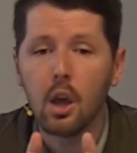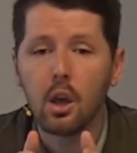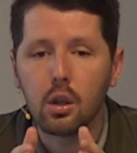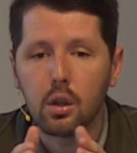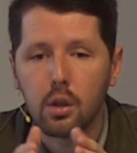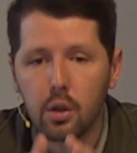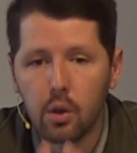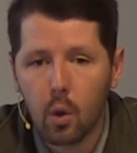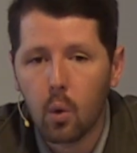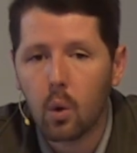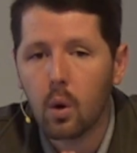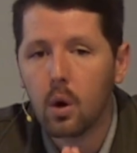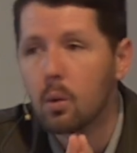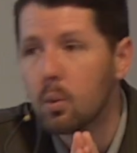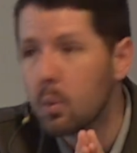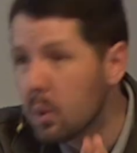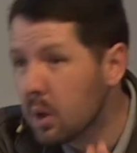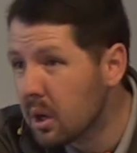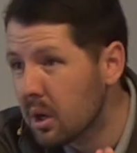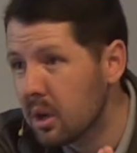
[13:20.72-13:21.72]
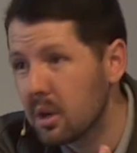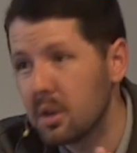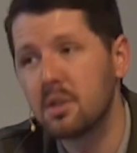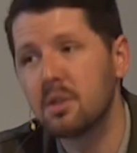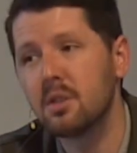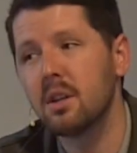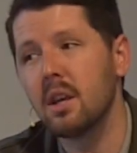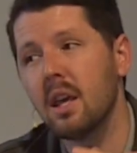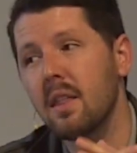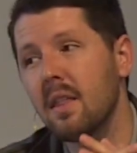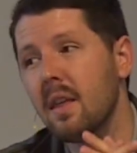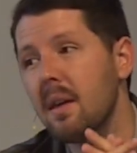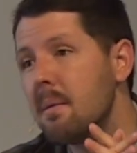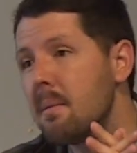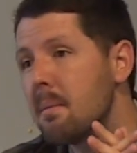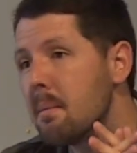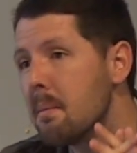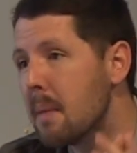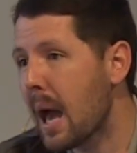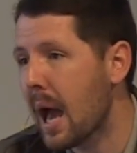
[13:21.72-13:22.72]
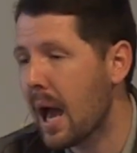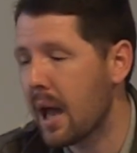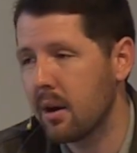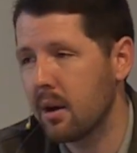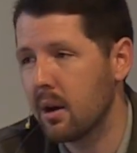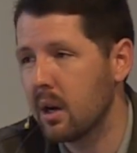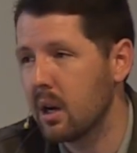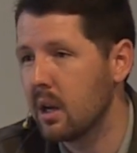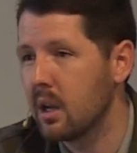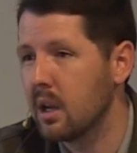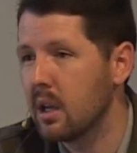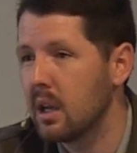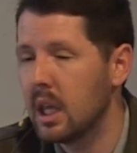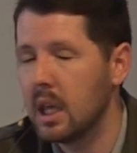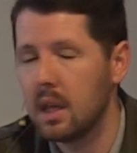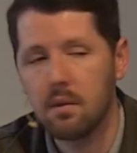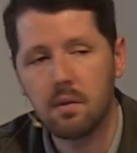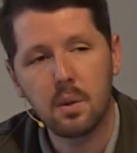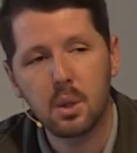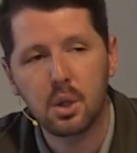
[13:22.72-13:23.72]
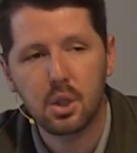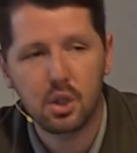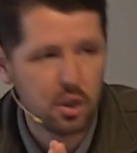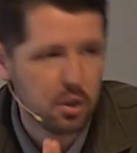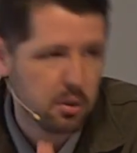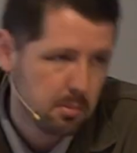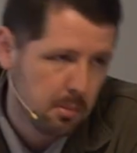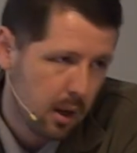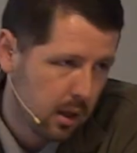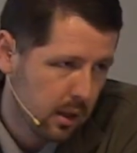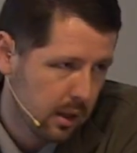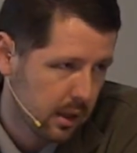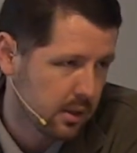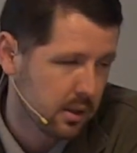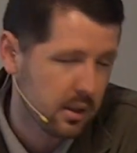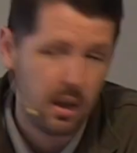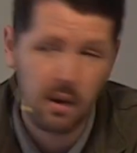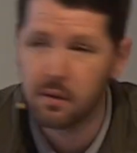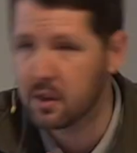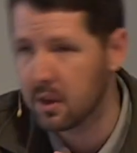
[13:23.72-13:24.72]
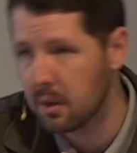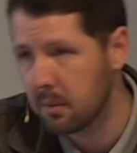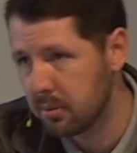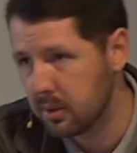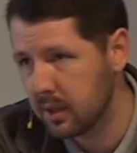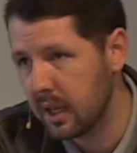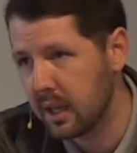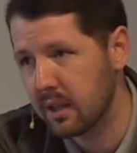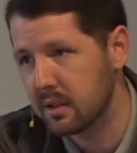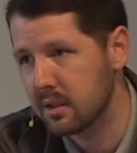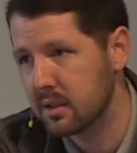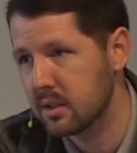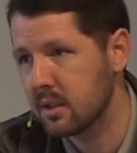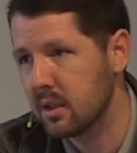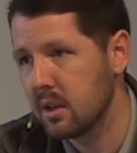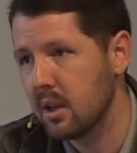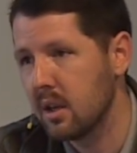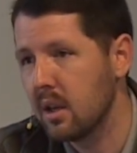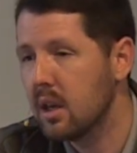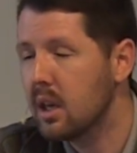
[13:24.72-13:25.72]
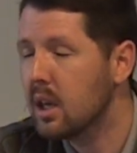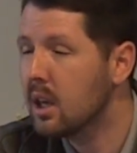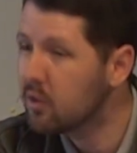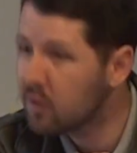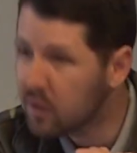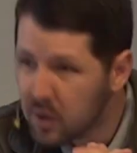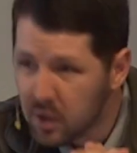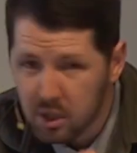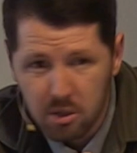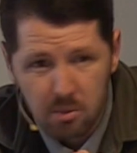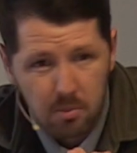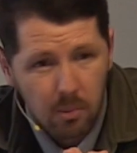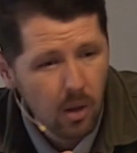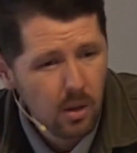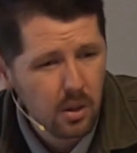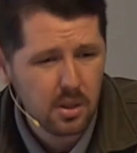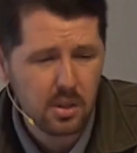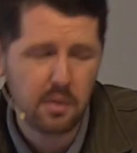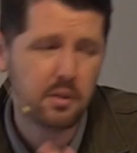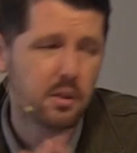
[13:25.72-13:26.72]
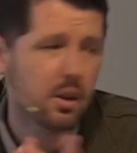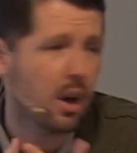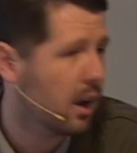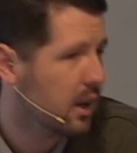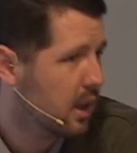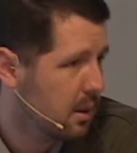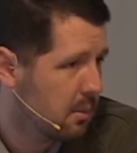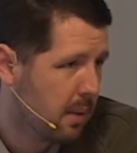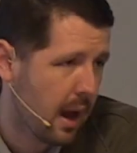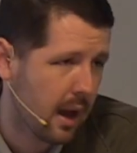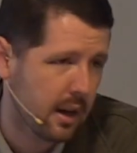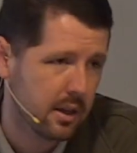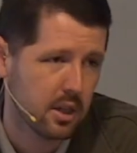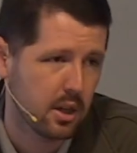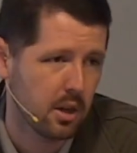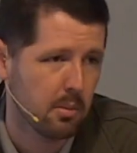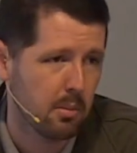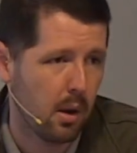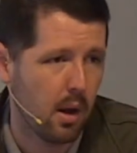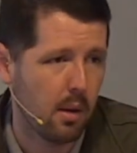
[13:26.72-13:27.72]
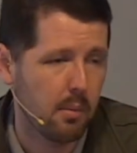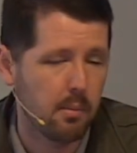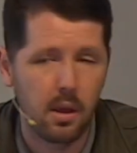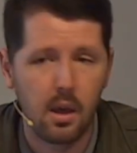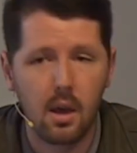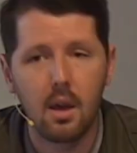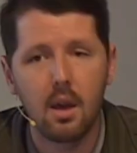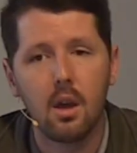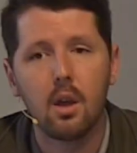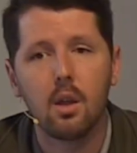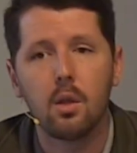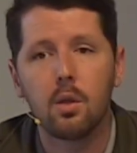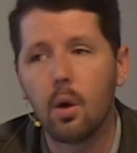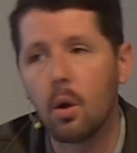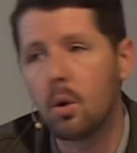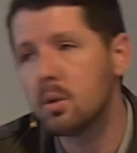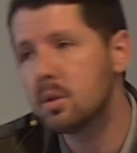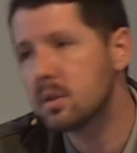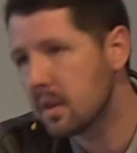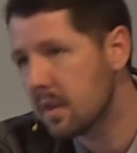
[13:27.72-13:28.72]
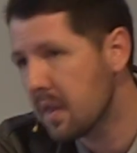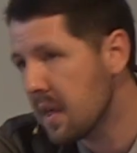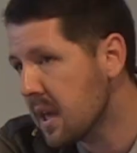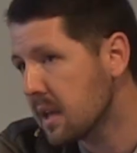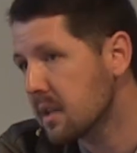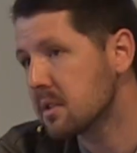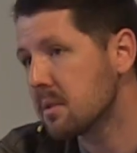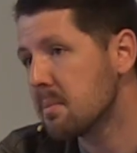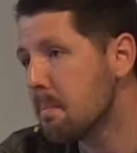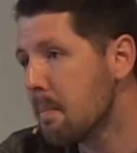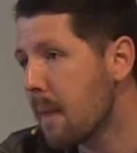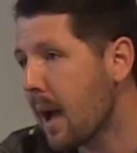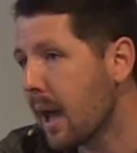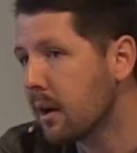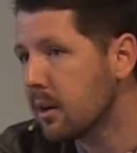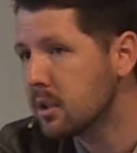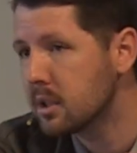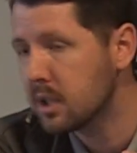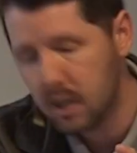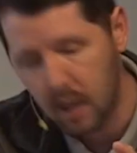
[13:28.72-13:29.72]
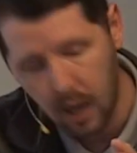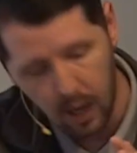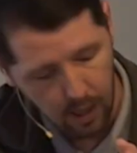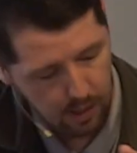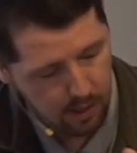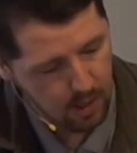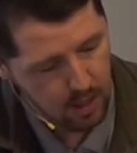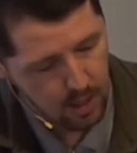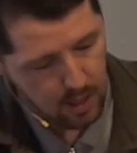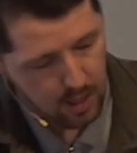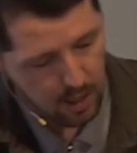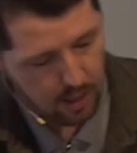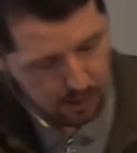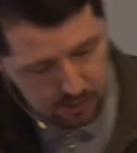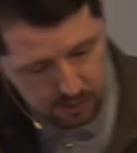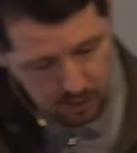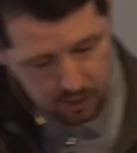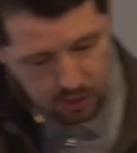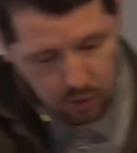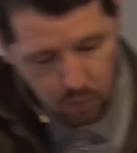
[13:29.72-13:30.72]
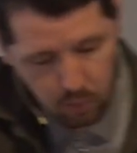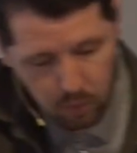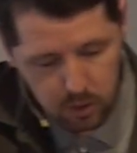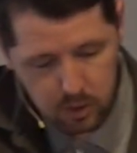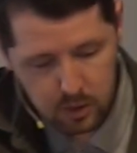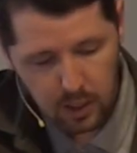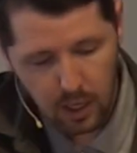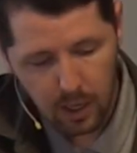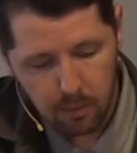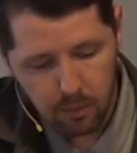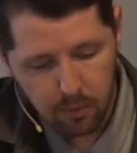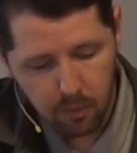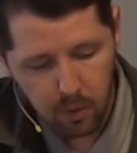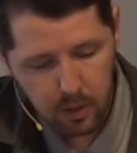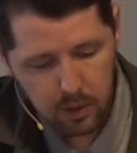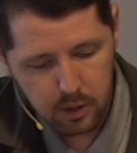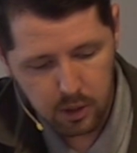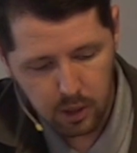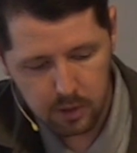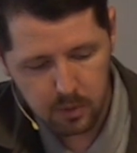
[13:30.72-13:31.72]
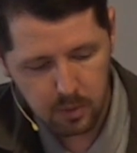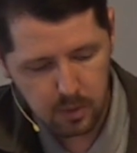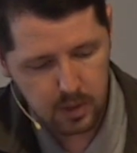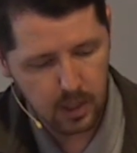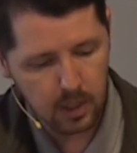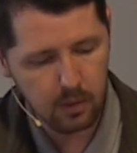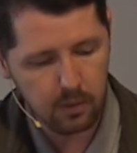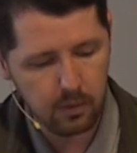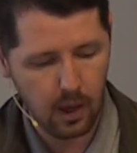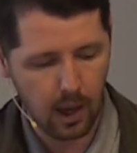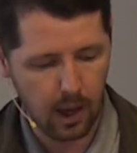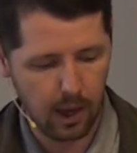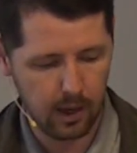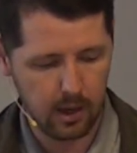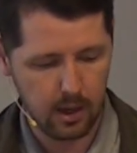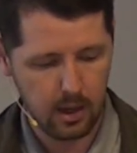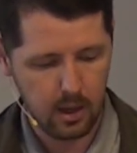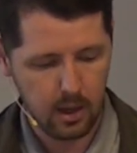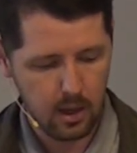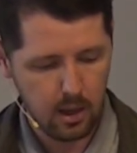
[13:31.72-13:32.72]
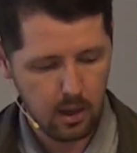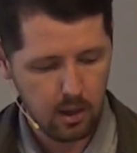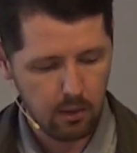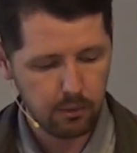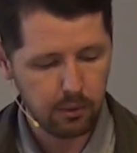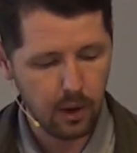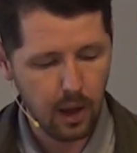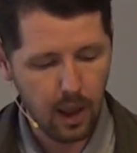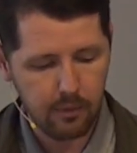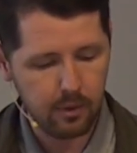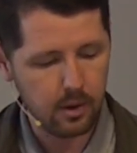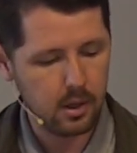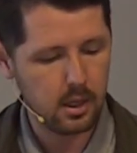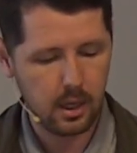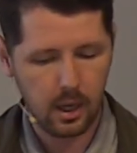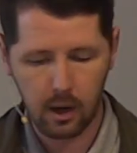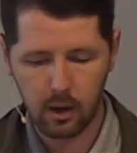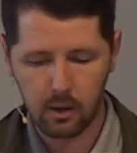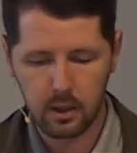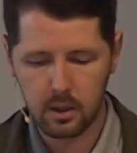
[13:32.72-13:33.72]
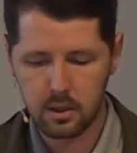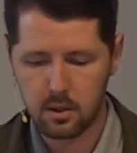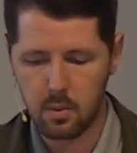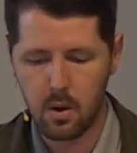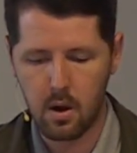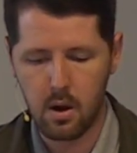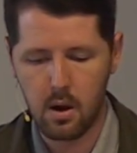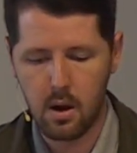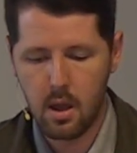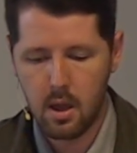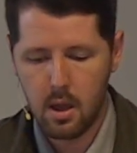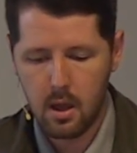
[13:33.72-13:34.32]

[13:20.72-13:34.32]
Your words, they matter, even the smallest of complaints even the smallest of talking back to your mom. Those things matter to God. And it says, You will stand before the judgment seat of God for every careless word.